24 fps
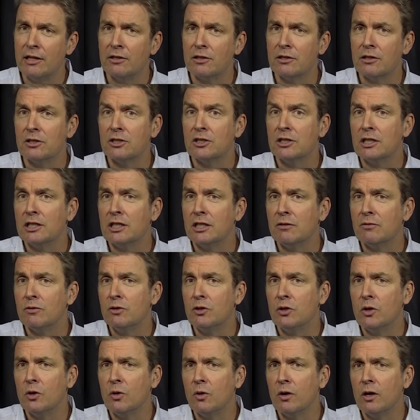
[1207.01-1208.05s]
in the city of New
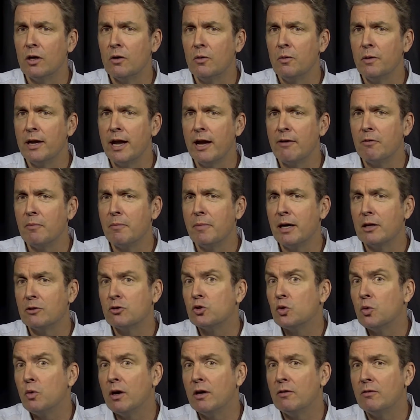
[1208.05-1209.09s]
York. We have about
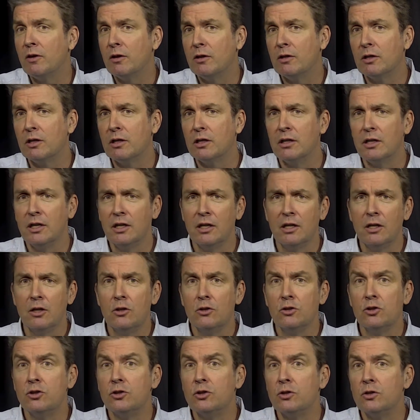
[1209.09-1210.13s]
1,200
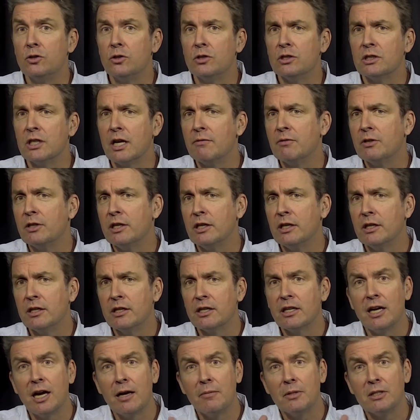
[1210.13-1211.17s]
students every year
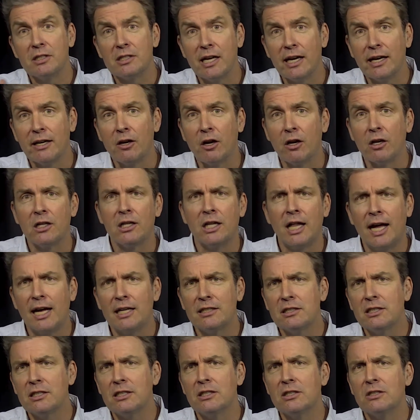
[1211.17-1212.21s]
come and take our
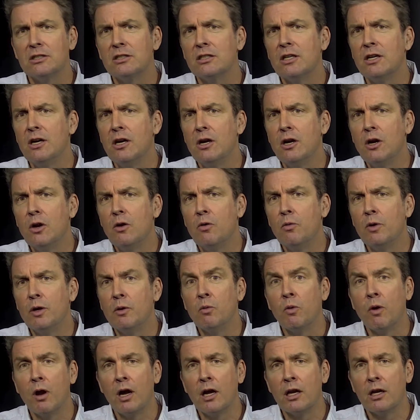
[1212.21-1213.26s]
classes. We
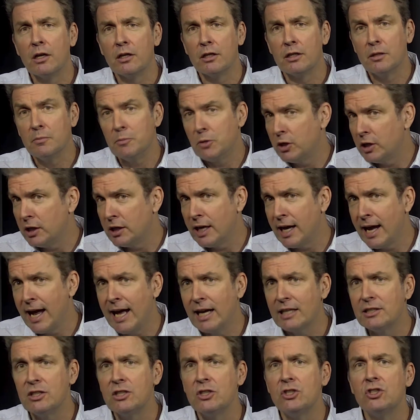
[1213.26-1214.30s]
run community
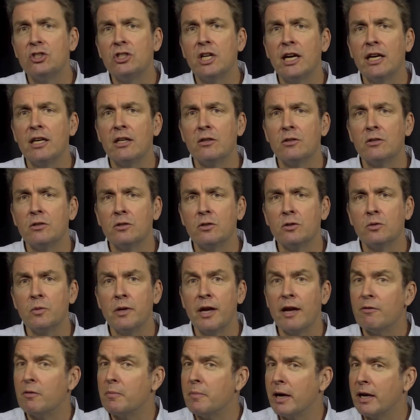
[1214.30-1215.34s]
access channels. We
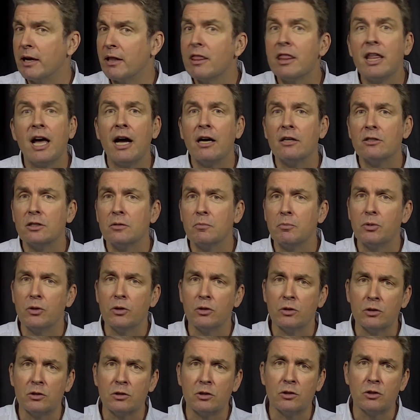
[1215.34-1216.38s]
have about 1,000
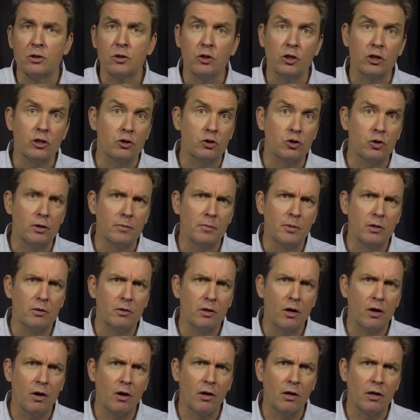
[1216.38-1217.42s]
producers who
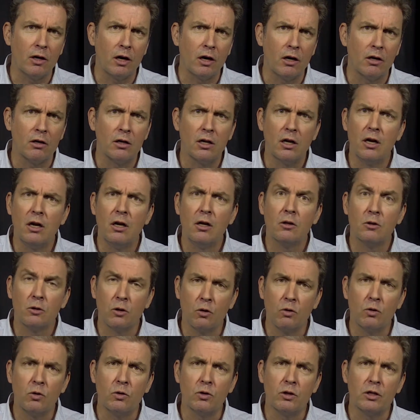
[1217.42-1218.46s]
contribute on our
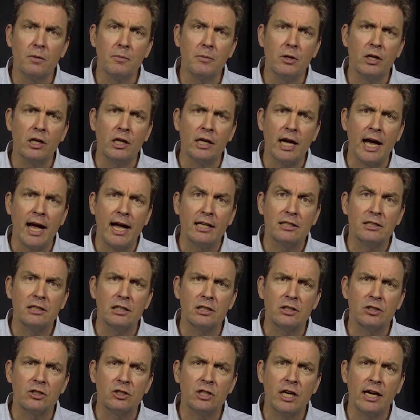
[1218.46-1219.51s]
local community
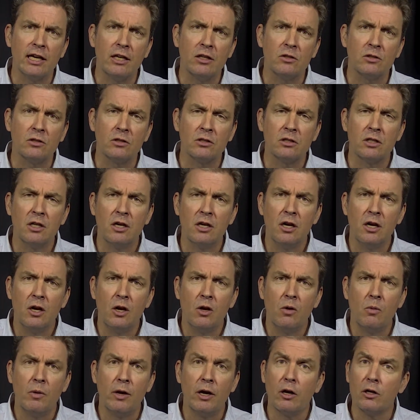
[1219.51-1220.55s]
access channels.
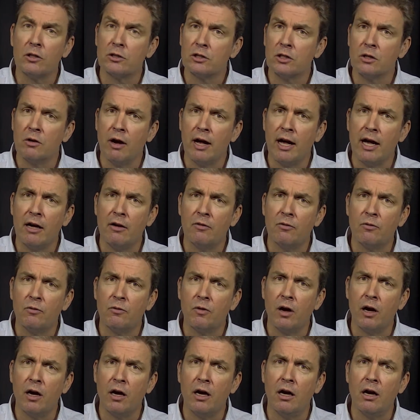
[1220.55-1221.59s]
We also have
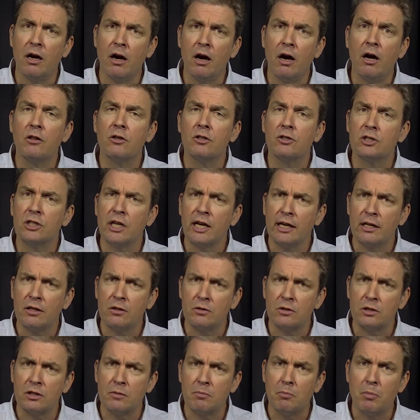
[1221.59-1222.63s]
other
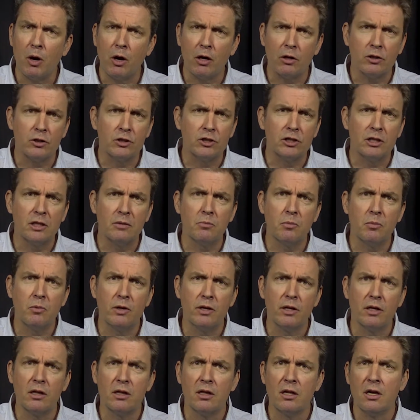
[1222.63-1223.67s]
channels in partnership
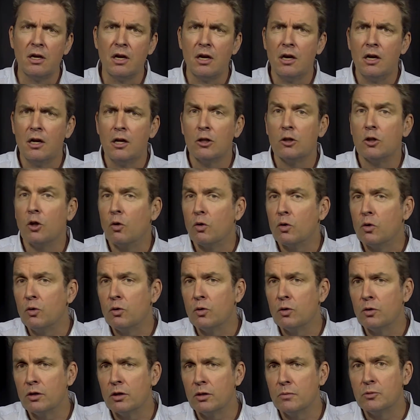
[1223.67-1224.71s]
with local
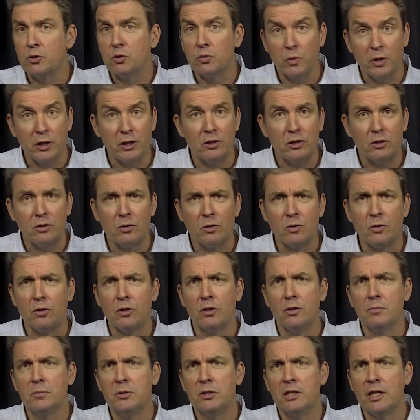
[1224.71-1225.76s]
groups, regional
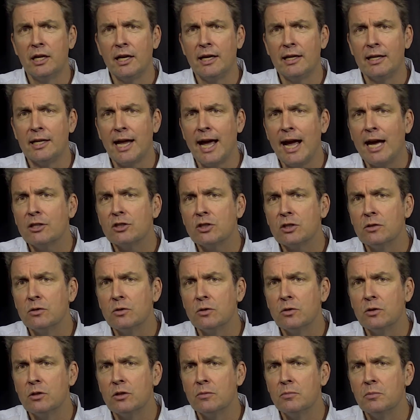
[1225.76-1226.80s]
groups, and national
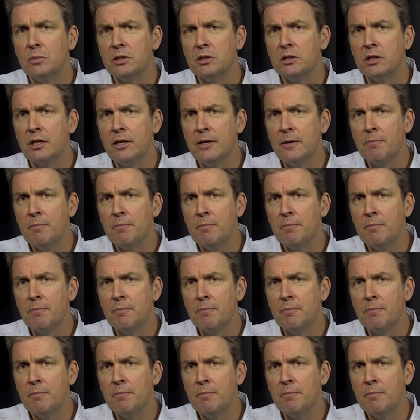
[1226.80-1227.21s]
groups.